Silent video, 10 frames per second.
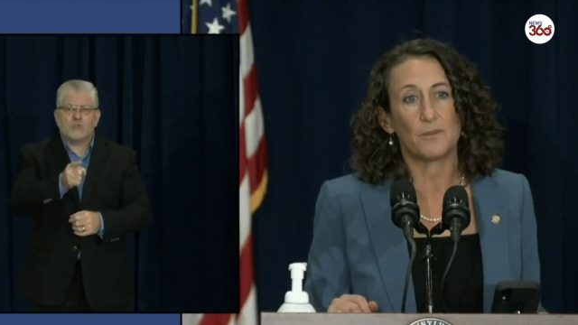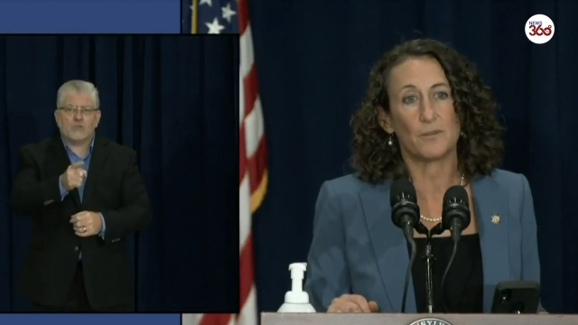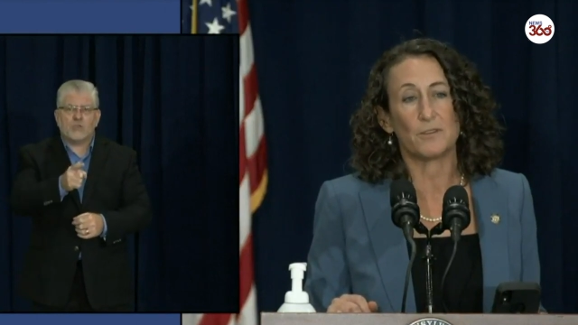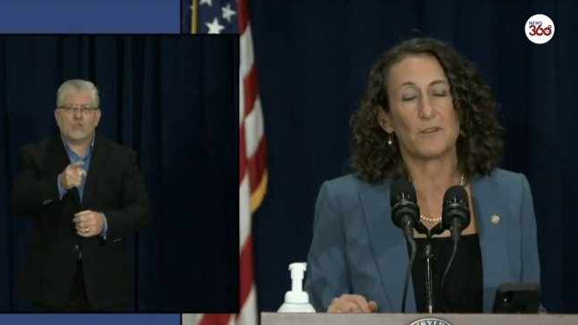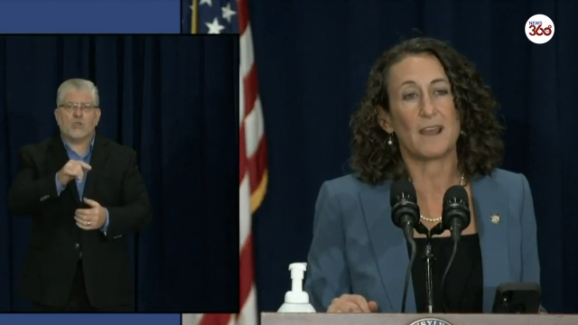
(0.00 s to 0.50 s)

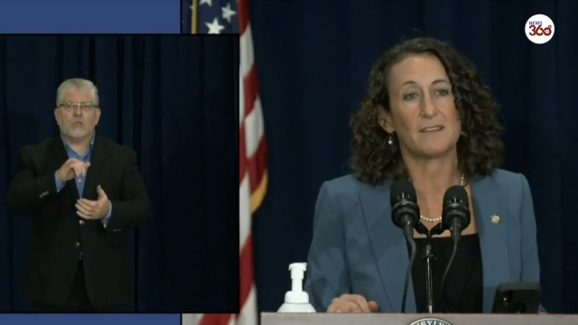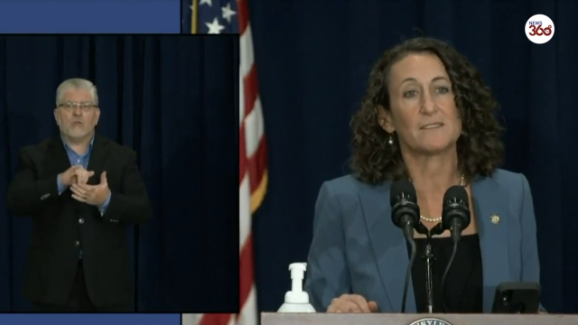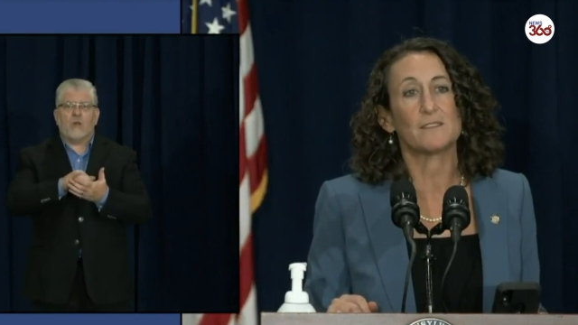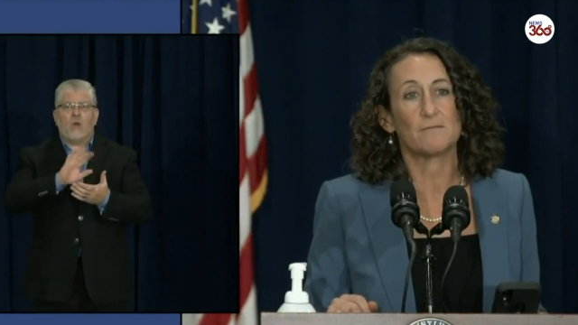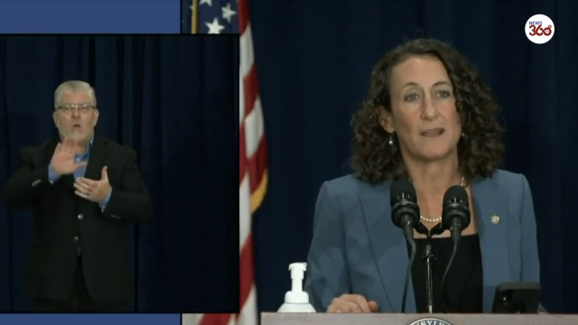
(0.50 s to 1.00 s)
Speaker 1: voter has
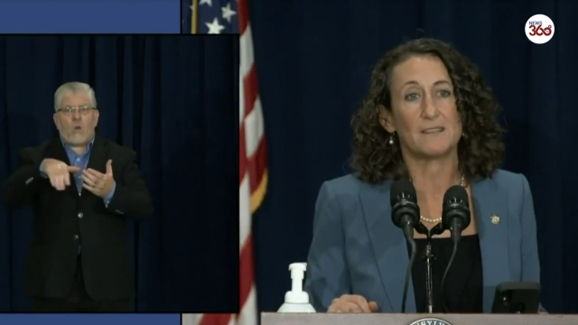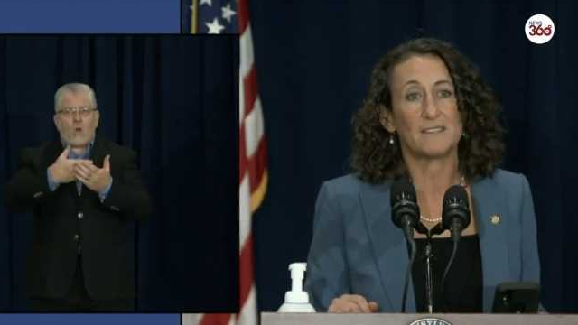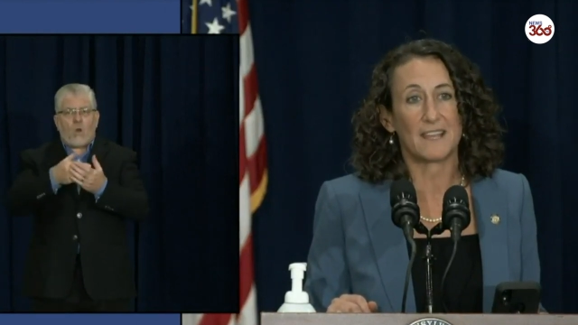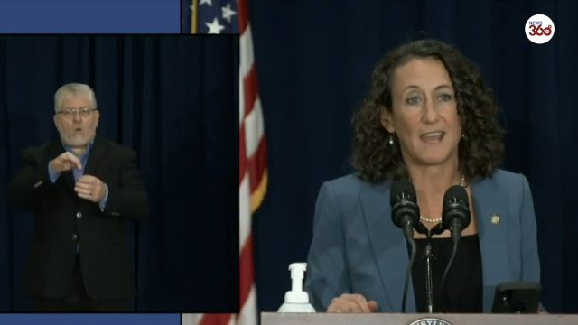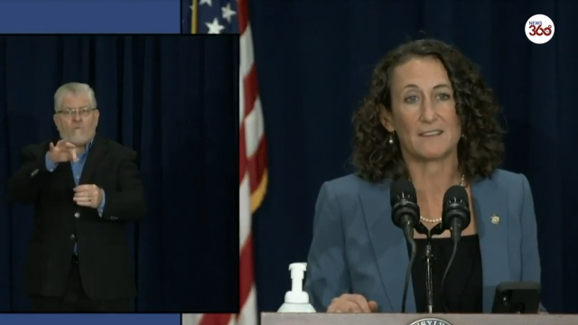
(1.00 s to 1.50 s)
the right to
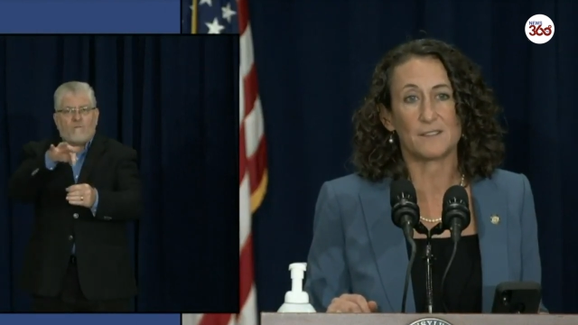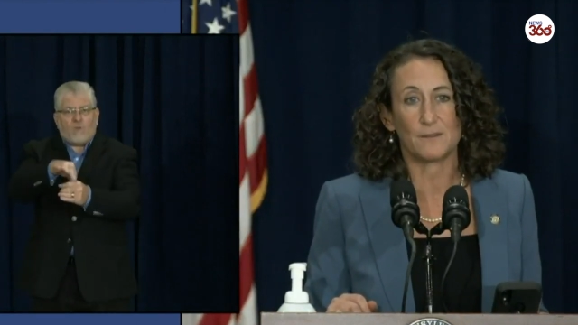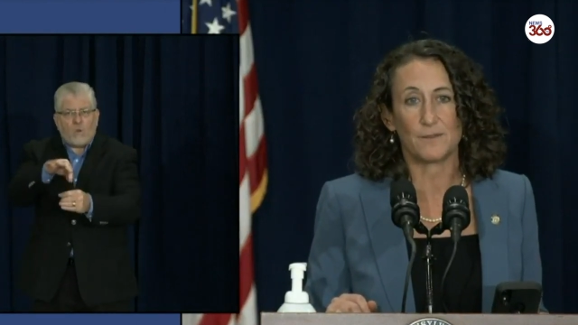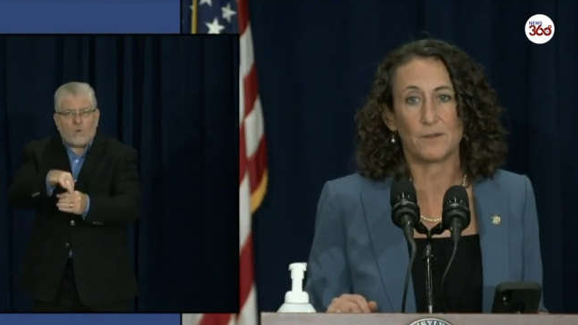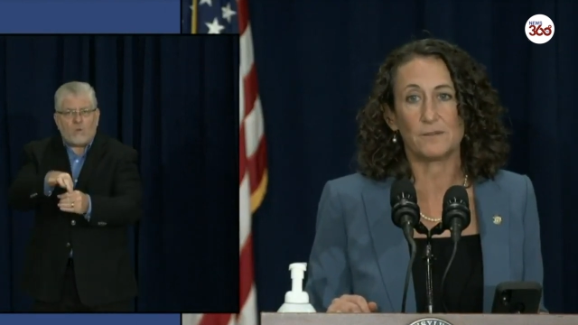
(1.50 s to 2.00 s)
cast their
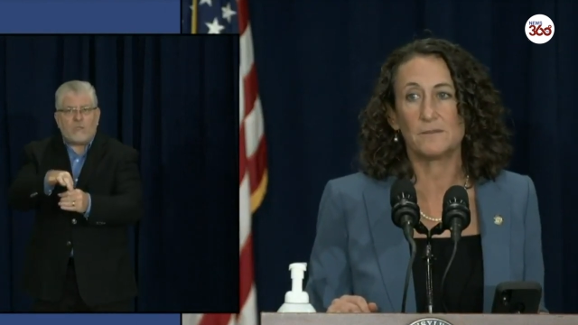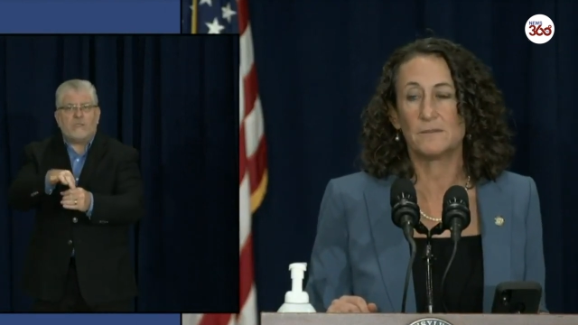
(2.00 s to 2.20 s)
vote.